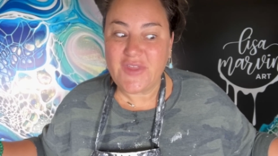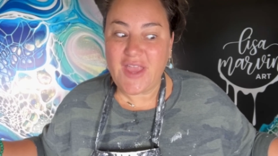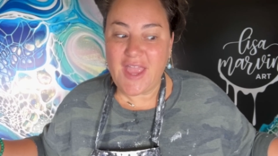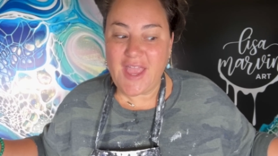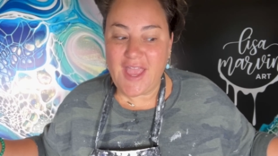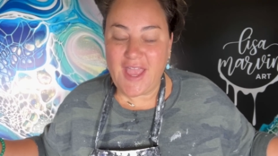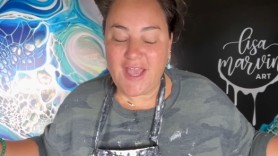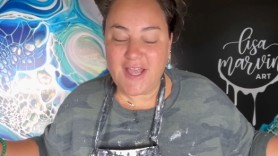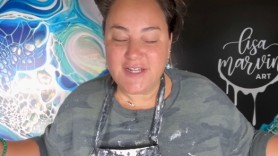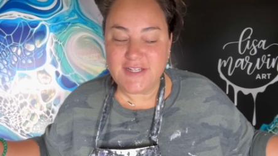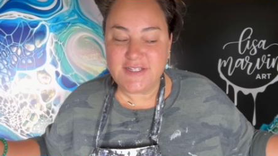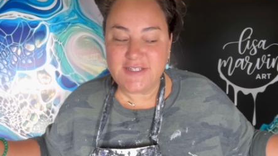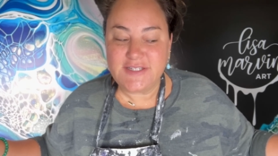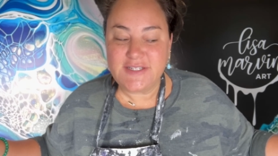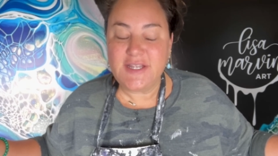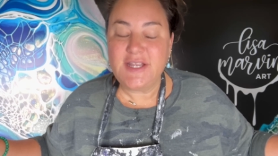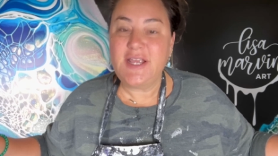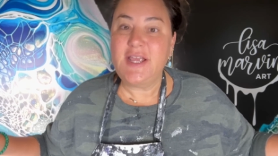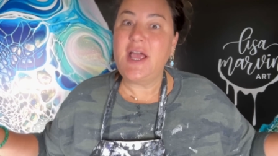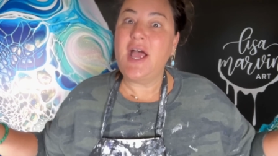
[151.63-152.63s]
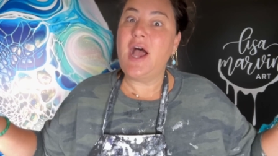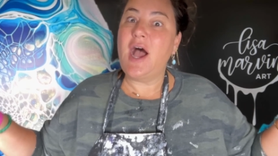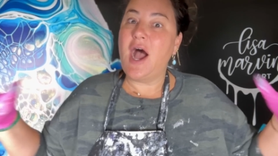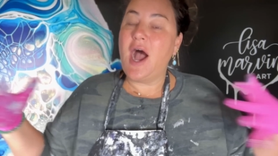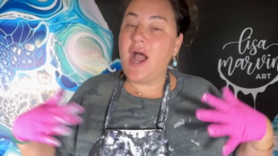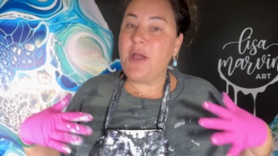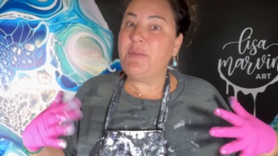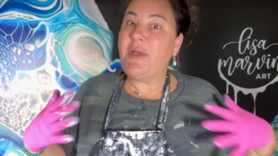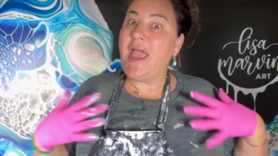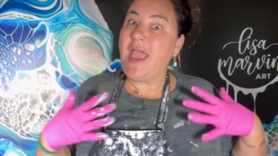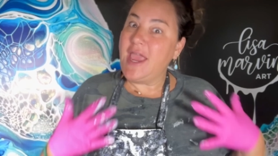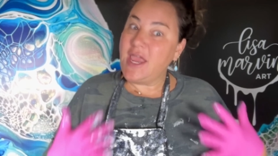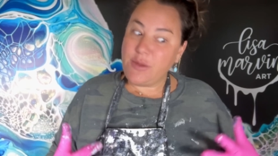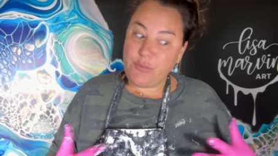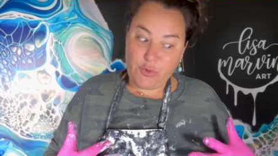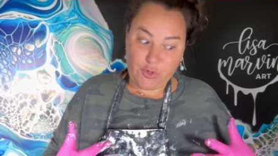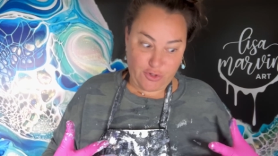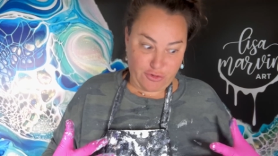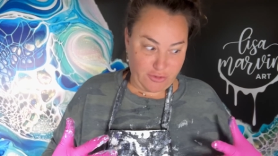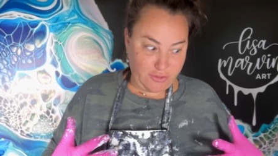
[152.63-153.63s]
and I'm
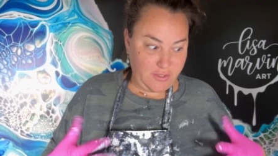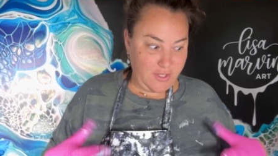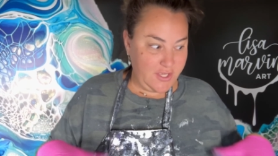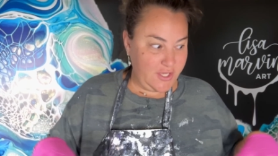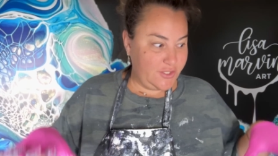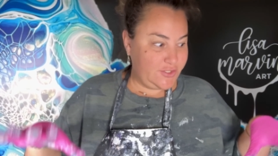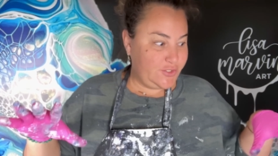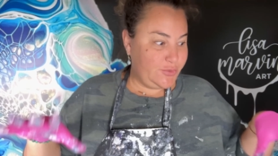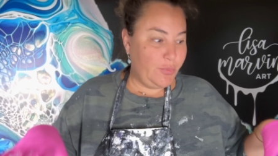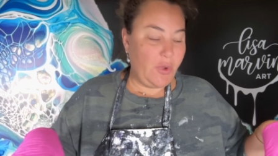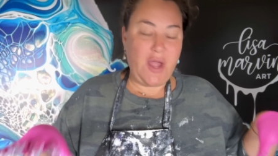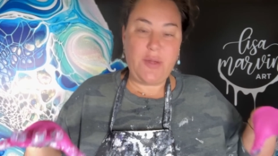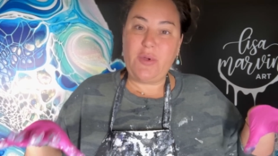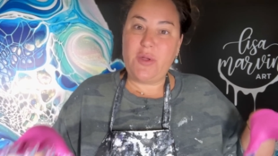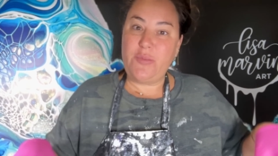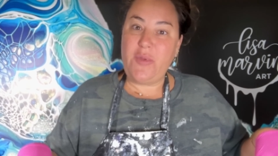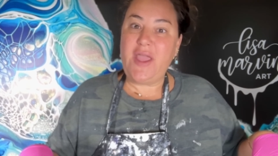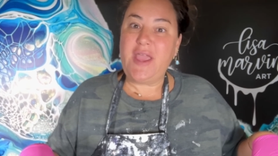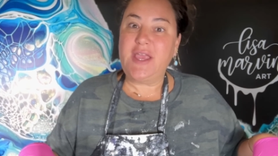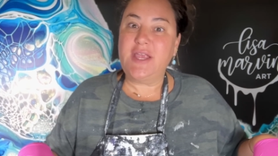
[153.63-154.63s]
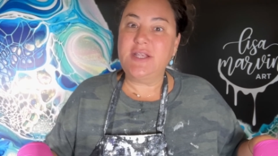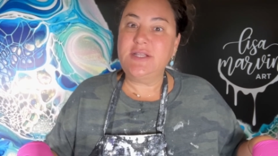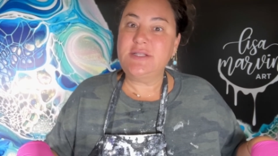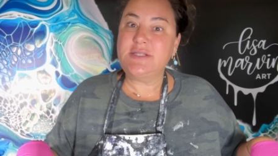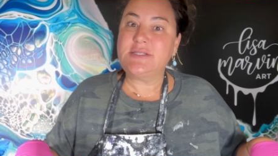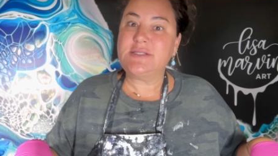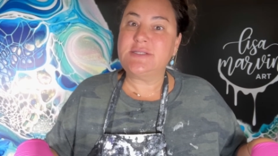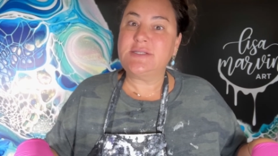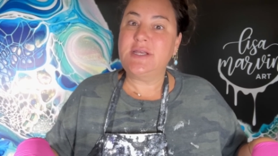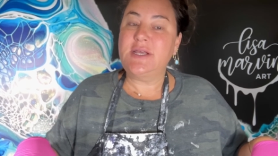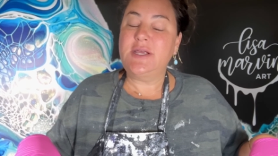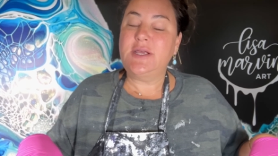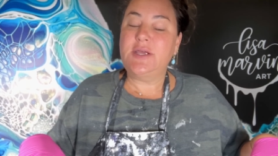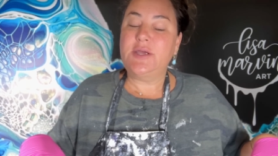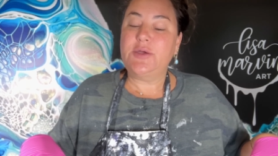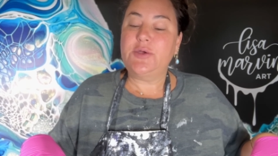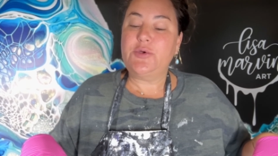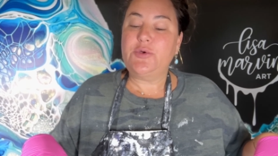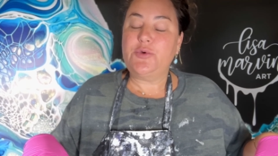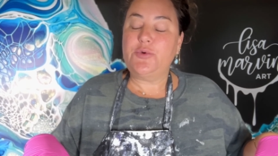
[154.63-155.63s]
able to buy my paints
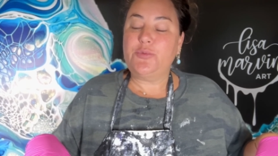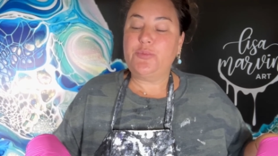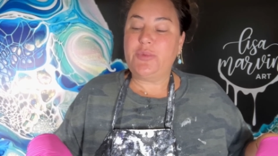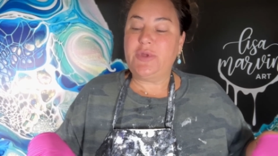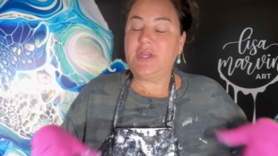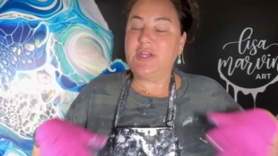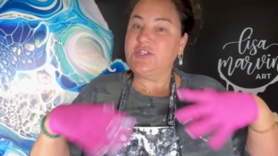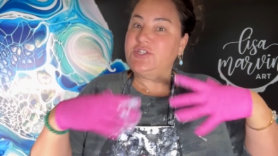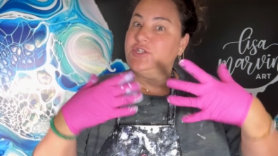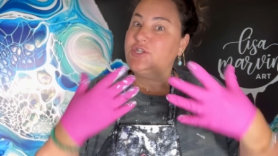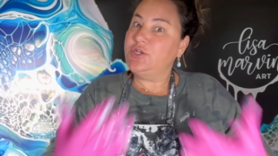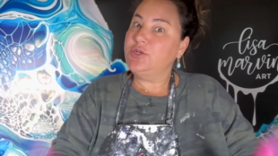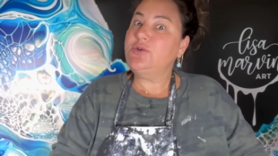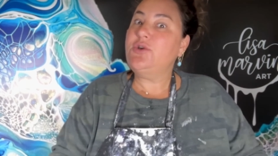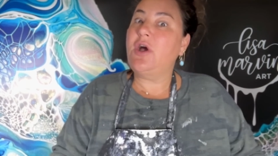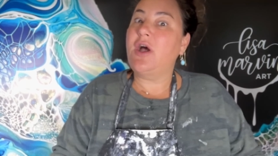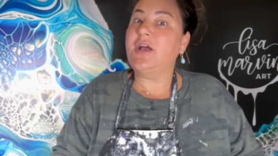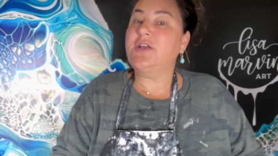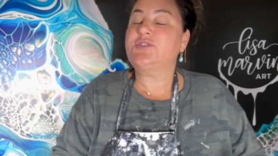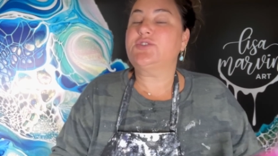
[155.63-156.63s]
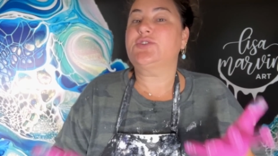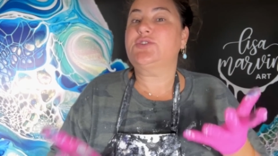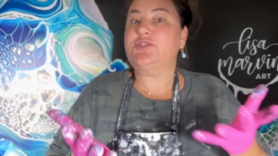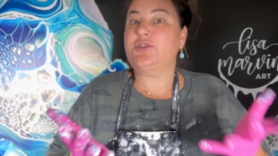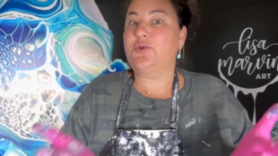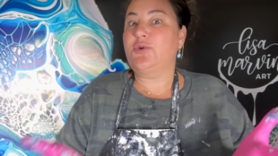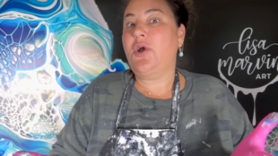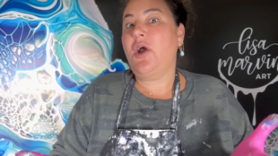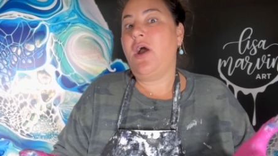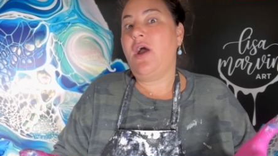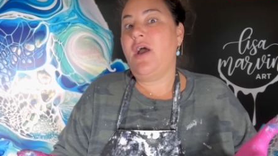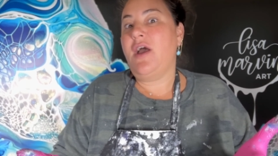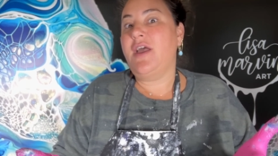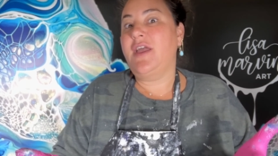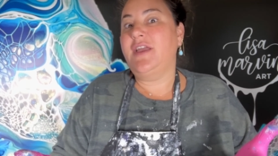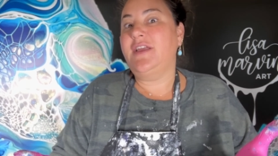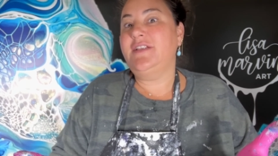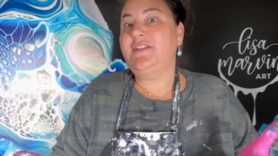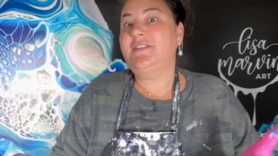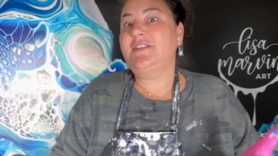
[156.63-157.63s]
because you guys are so
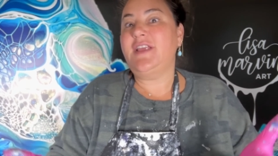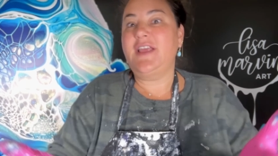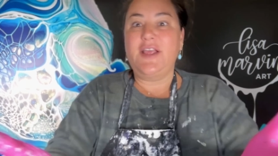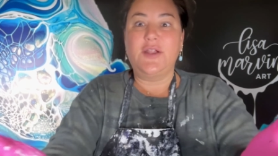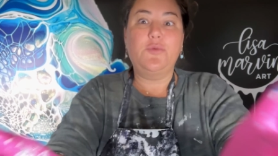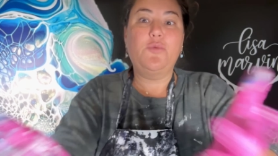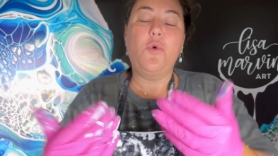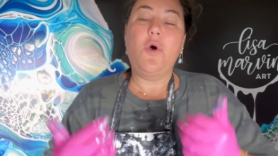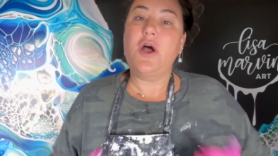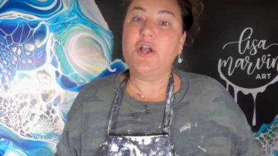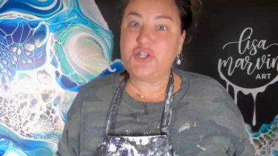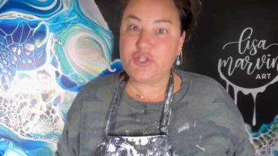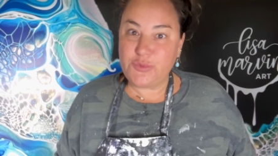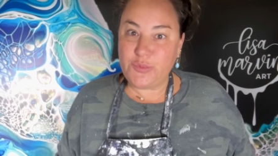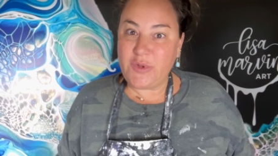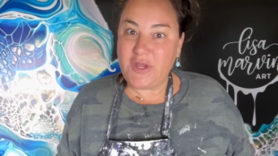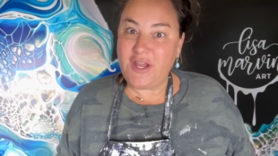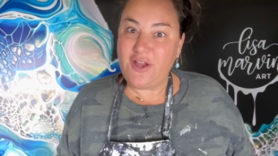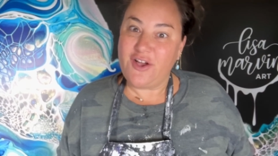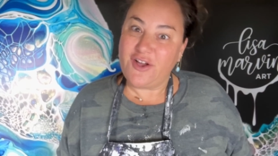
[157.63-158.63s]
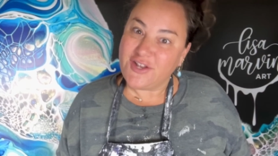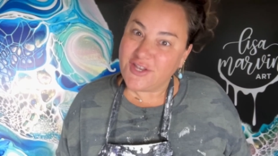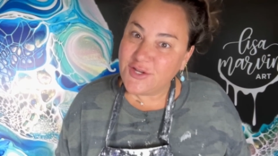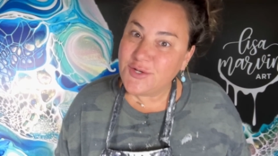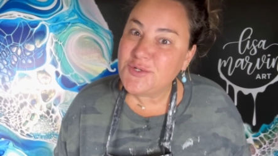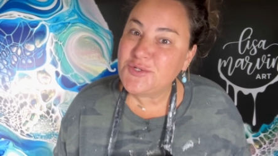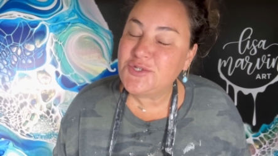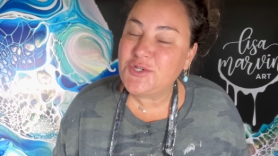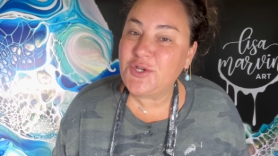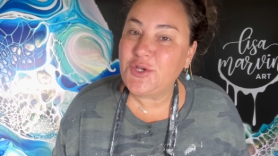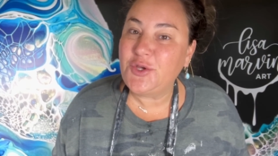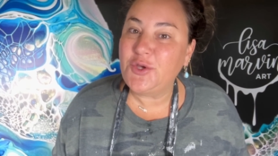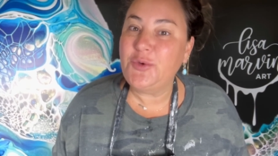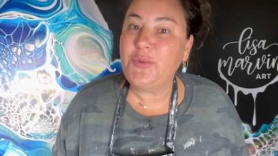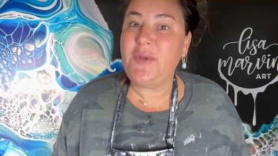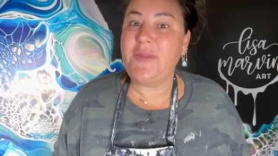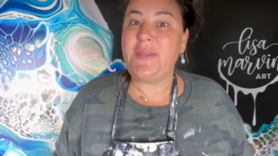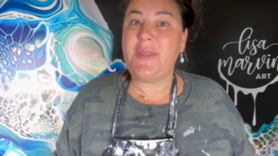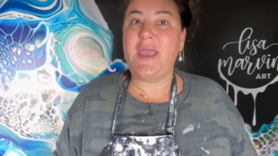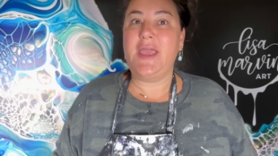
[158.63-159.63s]
kind and watch me on YouTube,
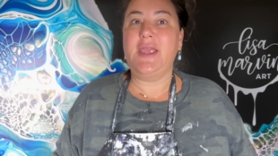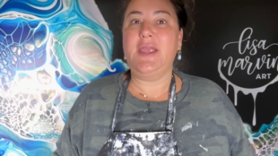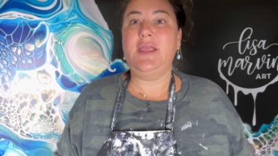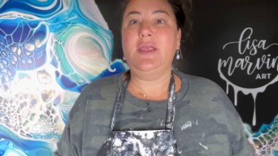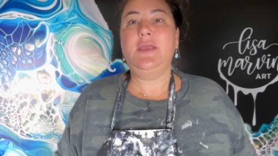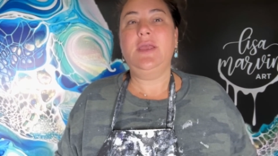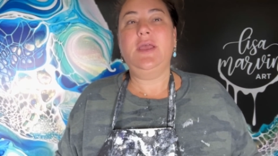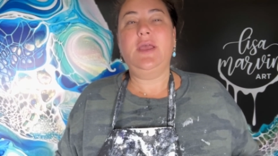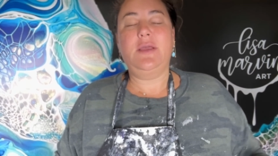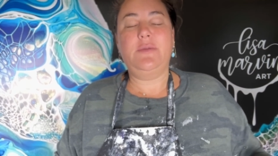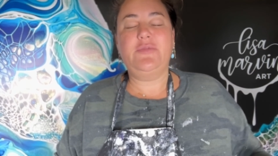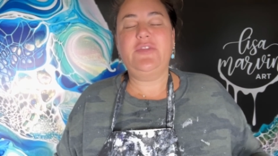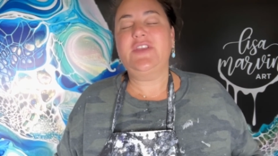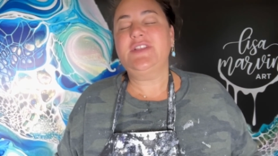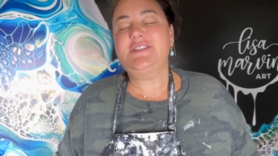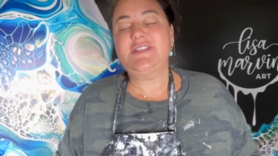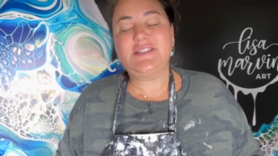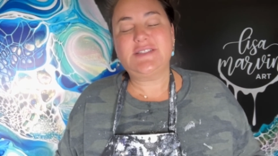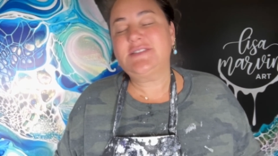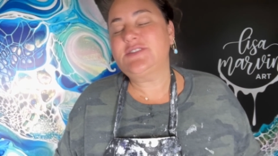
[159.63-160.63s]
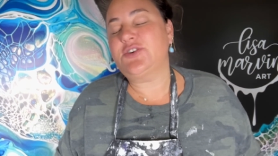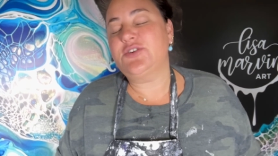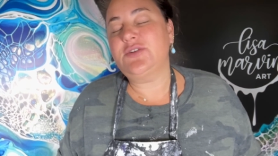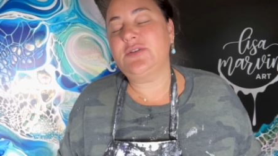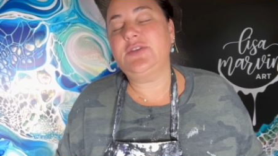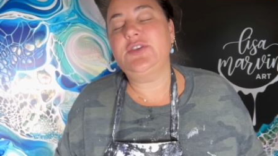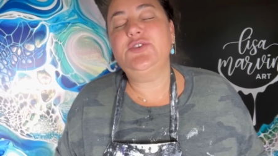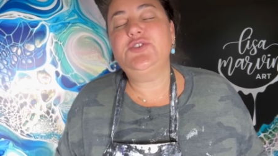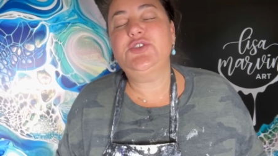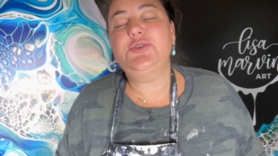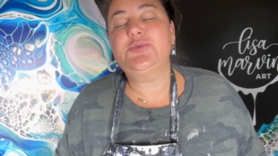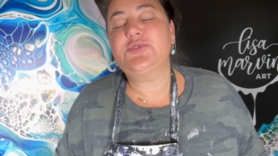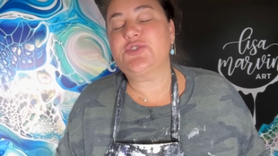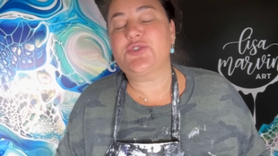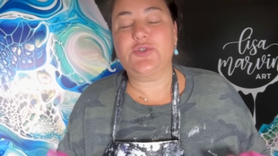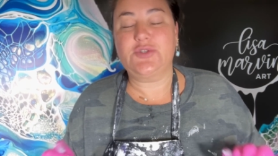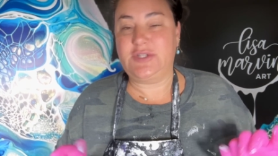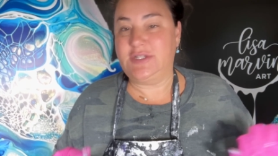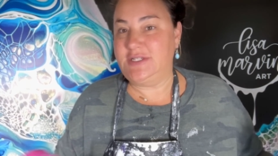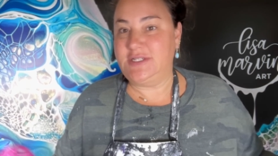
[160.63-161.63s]
and they, they just certain, YouTube
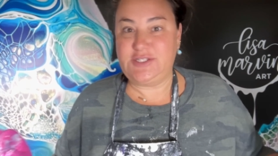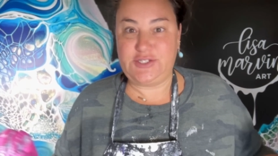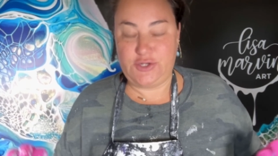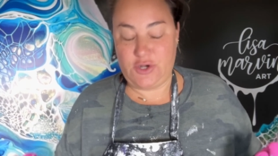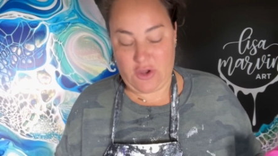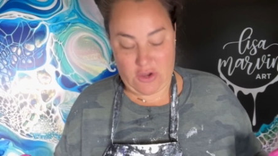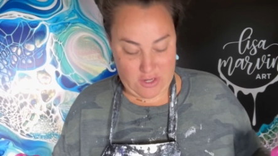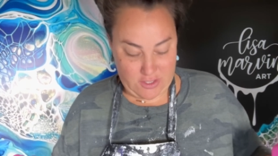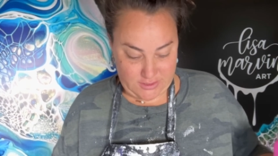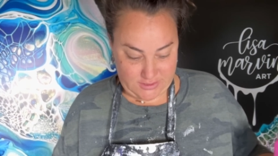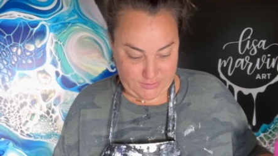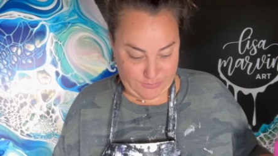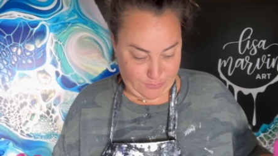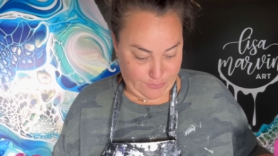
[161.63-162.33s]
certainly does not